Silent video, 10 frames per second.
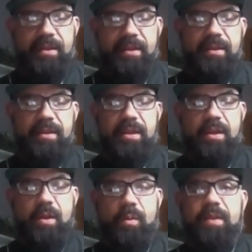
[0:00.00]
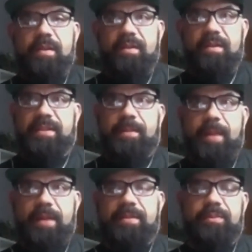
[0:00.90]
one of the things
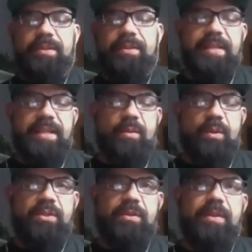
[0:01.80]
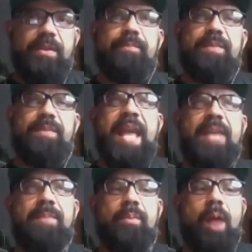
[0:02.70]
about simplicity, though, which can
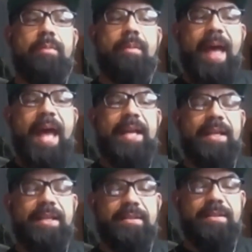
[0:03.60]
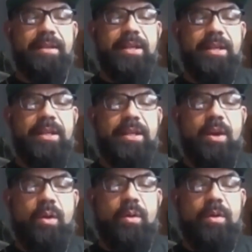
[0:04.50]
be problematic, is,
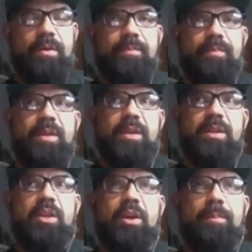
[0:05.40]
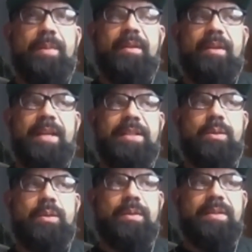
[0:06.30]
your ability
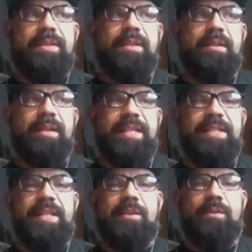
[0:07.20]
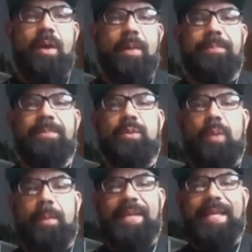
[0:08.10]
to still continue up to
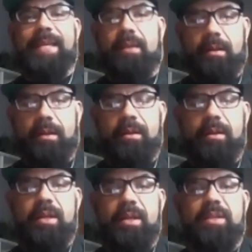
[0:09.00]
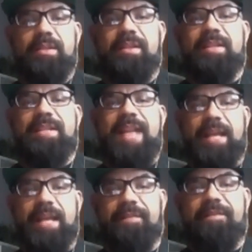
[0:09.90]
appeal to the
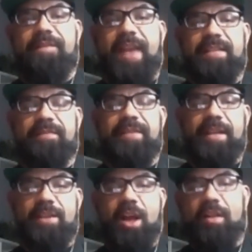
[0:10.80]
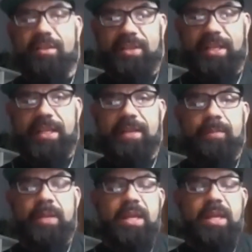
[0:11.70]
next phase of technology.
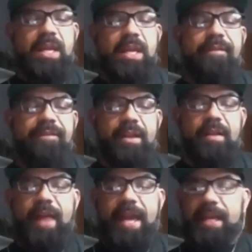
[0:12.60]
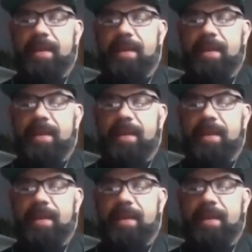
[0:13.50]
Mm-hmm. And I feel like,